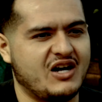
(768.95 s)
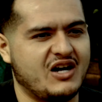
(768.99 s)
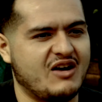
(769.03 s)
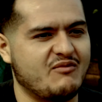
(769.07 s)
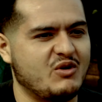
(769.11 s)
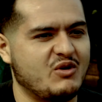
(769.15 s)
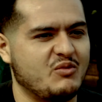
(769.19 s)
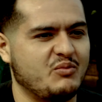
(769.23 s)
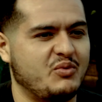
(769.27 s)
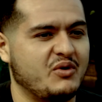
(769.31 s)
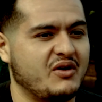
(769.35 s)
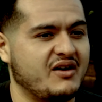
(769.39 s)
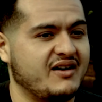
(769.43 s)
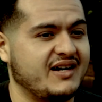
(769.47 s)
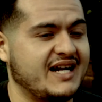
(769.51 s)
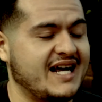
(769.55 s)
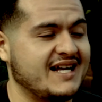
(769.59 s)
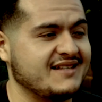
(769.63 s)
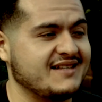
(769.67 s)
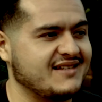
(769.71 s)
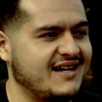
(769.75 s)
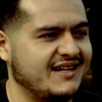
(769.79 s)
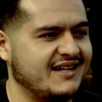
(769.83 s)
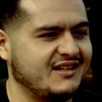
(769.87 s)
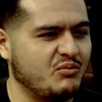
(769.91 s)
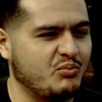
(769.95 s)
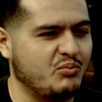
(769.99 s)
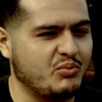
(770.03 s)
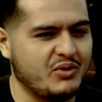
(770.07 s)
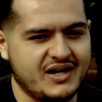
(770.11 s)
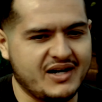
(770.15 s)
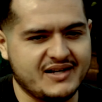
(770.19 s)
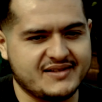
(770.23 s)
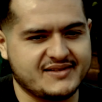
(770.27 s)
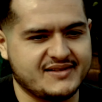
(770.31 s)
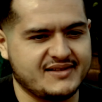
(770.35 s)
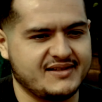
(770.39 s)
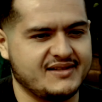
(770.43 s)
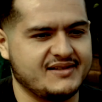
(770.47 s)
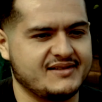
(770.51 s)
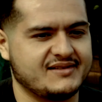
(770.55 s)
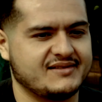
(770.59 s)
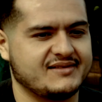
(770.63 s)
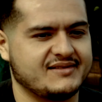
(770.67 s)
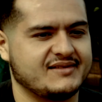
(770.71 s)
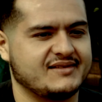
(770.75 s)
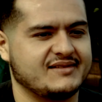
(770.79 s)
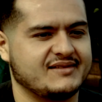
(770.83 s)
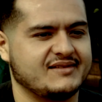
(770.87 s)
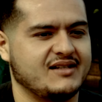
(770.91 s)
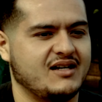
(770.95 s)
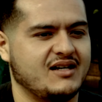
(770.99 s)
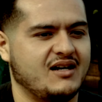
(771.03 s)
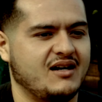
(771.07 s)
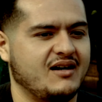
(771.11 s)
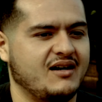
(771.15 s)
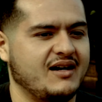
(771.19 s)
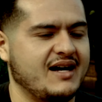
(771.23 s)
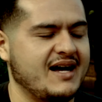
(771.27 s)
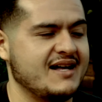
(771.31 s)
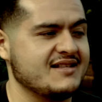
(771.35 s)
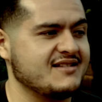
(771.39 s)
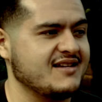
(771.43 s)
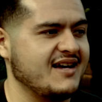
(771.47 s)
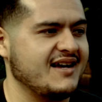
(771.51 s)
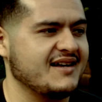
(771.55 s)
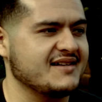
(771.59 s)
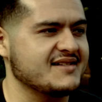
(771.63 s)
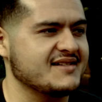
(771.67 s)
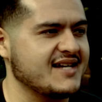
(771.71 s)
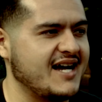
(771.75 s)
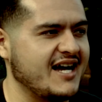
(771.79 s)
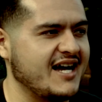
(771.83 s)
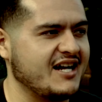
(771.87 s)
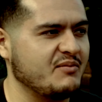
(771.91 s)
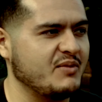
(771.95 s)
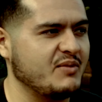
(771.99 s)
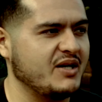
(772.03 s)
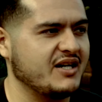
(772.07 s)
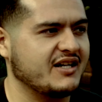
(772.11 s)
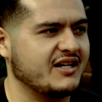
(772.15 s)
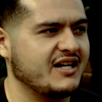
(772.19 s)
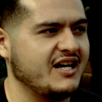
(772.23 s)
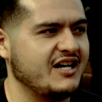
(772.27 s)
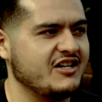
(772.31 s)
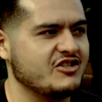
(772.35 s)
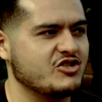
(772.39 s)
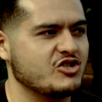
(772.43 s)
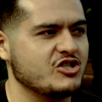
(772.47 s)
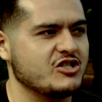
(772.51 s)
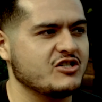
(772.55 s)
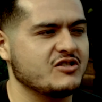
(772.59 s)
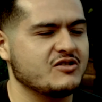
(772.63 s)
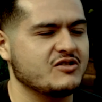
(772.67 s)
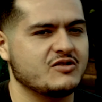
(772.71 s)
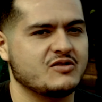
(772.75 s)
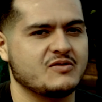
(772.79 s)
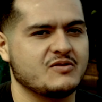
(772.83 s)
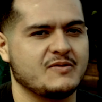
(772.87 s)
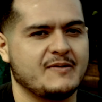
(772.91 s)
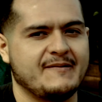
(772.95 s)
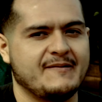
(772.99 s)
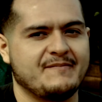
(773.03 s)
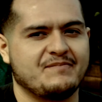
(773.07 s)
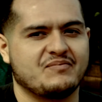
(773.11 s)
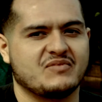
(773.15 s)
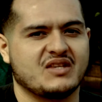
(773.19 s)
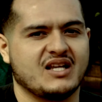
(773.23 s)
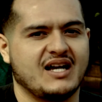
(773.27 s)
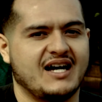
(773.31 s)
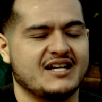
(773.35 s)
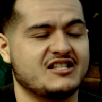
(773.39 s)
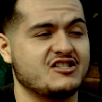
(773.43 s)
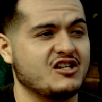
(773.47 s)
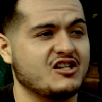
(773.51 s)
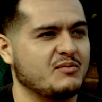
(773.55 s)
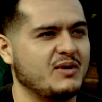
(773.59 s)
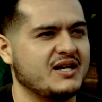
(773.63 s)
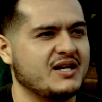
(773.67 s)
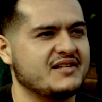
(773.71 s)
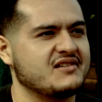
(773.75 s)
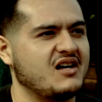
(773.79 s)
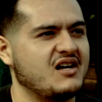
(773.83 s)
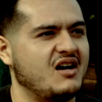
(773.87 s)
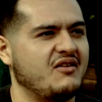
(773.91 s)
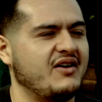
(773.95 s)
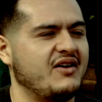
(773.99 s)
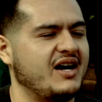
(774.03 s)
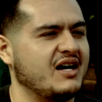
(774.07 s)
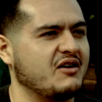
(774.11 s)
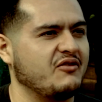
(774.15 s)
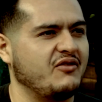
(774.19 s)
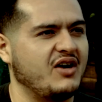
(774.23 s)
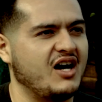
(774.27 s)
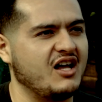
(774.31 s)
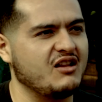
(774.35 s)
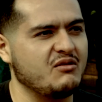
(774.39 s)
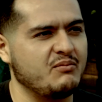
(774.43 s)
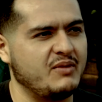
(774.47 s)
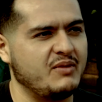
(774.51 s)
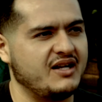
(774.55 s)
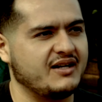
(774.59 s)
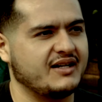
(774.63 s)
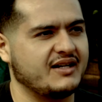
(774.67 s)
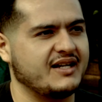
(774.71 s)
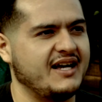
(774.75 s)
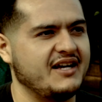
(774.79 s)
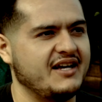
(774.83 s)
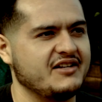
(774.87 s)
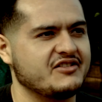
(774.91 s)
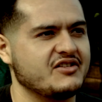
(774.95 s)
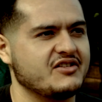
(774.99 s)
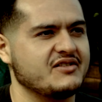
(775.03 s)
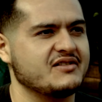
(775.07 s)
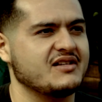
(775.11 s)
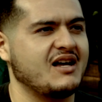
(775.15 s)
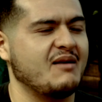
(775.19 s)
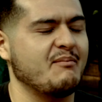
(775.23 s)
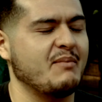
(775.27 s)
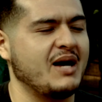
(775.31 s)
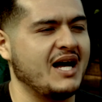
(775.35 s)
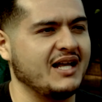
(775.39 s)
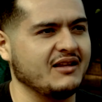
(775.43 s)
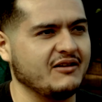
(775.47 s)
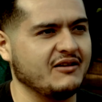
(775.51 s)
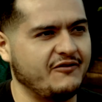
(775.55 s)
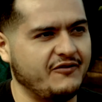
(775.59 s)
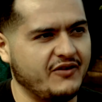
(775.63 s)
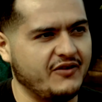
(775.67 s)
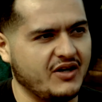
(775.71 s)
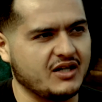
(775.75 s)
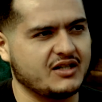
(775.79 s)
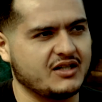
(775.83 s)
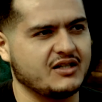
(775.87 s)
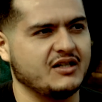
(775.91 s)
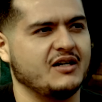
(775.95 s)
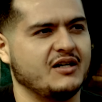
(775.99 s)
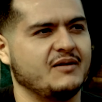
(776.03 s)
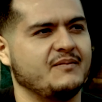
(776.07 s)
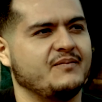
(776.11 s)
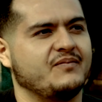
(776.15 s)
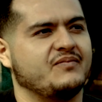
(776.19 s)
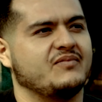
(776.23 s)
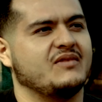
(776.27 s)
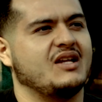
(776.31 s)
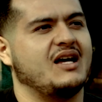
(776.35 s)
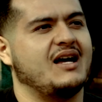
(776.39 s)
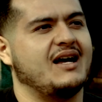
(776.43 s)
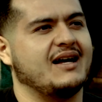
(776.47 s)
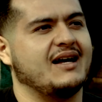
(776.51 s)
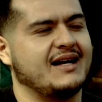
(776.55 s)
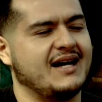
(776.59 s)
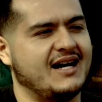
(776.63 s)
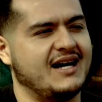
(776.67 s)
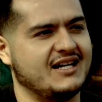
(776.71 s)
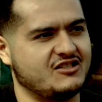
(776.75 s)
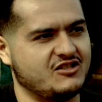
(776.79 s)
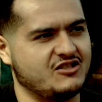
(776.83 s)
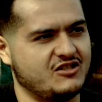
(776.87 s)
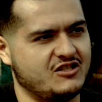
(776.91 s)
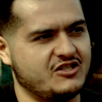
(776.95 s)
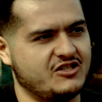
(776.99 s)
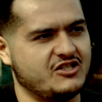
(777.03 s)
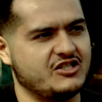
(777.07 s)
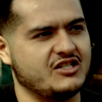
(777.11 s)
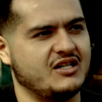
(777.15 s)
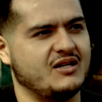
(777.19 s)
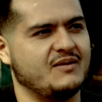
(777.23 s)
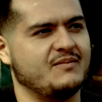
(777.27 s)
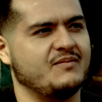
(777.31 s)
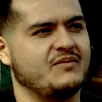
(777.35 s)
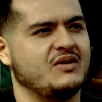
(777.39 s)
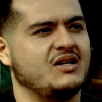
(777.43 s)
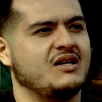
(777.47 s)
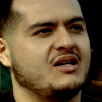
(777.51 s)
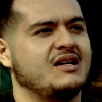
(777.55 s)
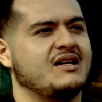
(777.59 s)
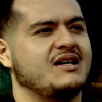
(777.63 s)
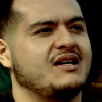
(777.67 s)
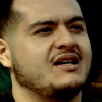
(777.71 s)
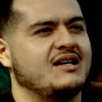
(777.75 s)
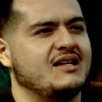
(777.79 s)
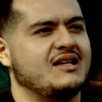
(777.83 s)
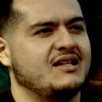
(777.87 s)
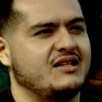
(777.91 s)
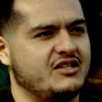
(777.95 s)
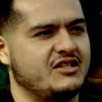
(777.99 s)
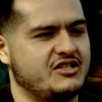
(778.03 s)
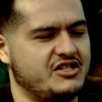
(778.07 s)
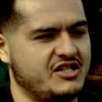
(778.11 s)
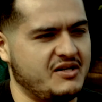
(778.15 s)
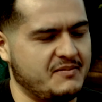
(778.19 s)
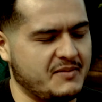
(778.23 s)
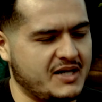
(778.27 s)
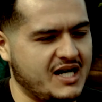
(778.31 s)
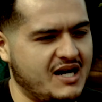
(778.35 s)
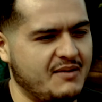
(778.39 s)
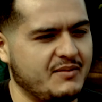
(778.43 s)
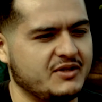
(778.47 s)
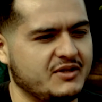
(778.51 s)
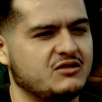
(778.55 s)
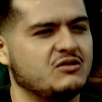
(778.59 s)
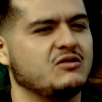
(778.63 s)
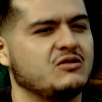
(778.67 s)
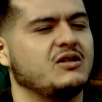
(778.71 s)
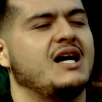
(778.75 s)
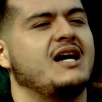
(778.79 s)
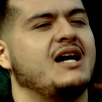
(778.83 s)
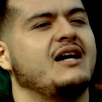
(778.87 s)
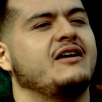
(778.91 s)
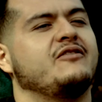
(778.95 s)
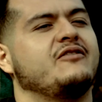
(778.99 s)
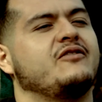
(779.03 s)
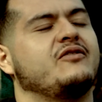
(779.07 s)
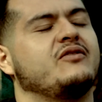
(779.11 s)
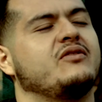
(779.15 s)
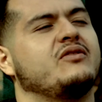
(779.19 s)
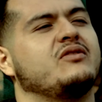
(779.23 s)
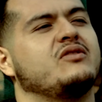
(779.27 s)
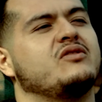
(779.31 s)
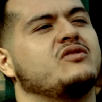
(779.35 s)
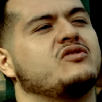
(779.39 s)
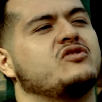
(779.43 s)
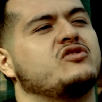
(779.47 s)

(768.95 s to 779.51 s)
I've been put on antidepressants, anti-anxiety medications. I took myself out of all the medications. I manned the fuck up. I got to the gym. The gym got me through life.